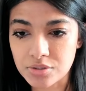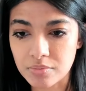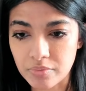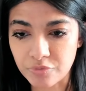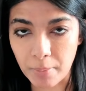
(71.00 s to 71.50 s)

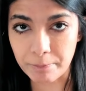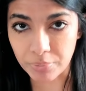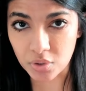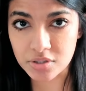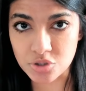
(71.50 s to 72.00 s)
from
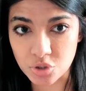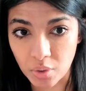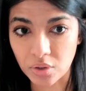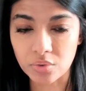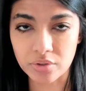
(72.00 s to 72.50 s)
birth to
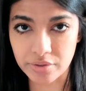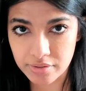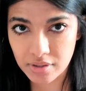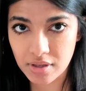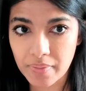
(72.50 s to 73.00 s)
adulthood.
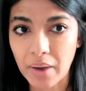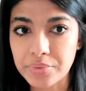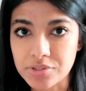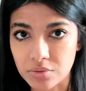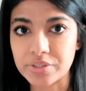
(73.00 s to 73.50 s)
That
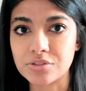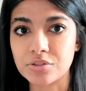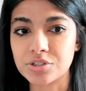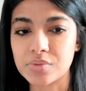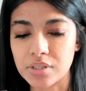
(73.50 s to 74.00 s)
was the
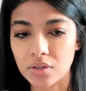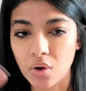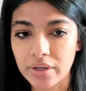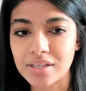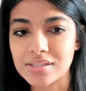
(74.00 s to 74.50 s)
research. It was a
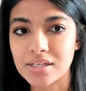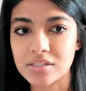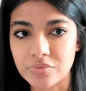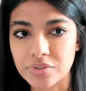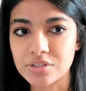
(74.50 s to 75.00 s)
long,
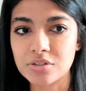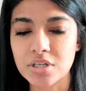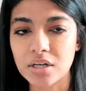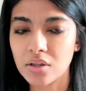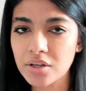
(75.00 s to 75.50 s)
extensive research.
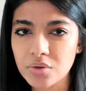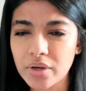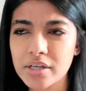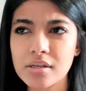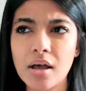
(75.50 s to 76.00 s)
And a lot of you
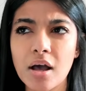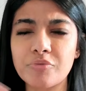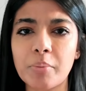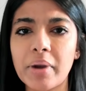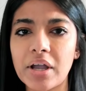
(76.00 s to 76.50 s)
guys
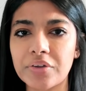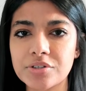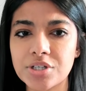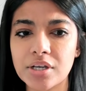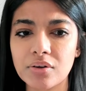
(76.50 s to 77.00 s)
from my other
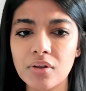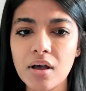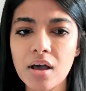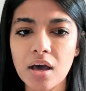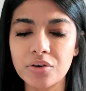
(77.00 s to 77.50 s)
channel
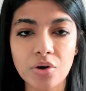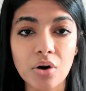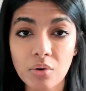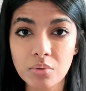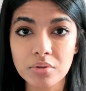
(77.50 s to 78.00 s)

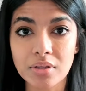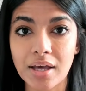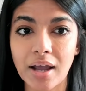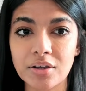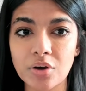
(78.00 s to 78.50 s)
know that
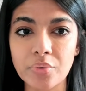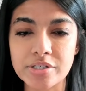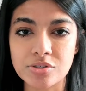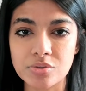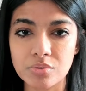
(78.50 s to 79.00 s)
I go
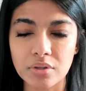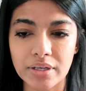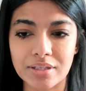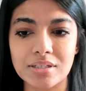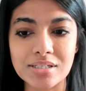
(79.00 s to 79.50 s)
into
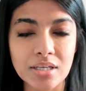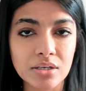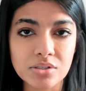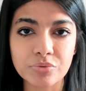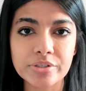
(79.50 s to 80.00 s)
like the
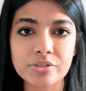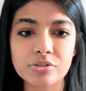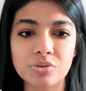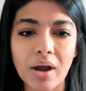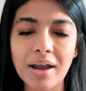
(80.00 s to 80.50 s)
details of research.
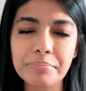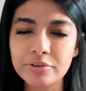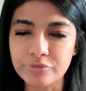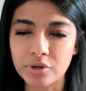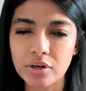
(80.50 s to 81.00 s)
So I
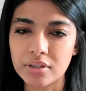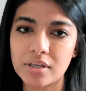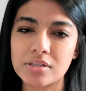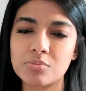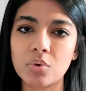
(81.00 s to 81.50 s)
prefer
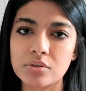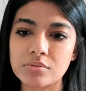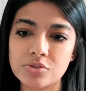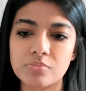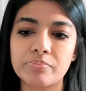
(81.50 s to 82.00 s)
things more
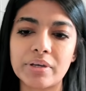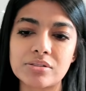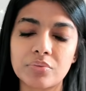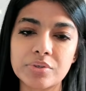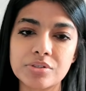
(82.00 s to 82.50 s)
based
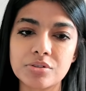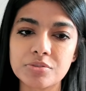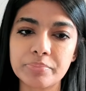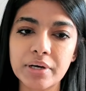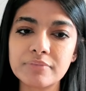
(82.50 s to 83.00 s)
on research.
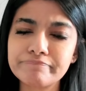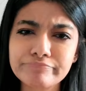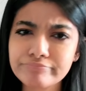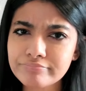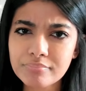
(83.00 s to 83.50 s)
But
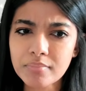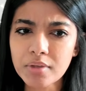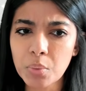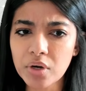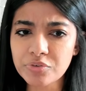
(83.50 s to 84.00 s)

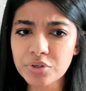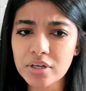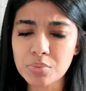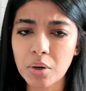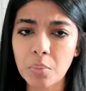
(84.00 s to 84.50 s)
whatever you
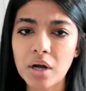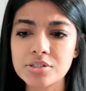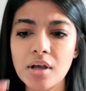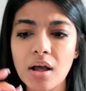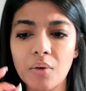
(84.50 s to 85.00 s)
guys want to watch,
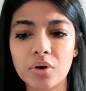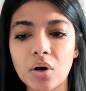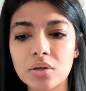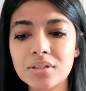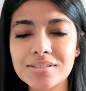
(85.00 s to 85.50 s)

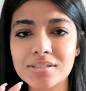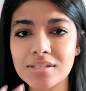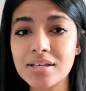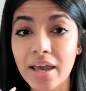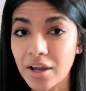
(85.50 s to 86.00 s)
regardless,
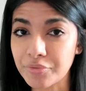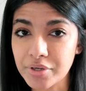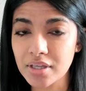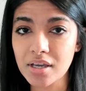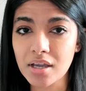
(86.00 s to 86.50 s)
take
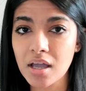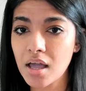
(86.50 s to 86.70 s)
everything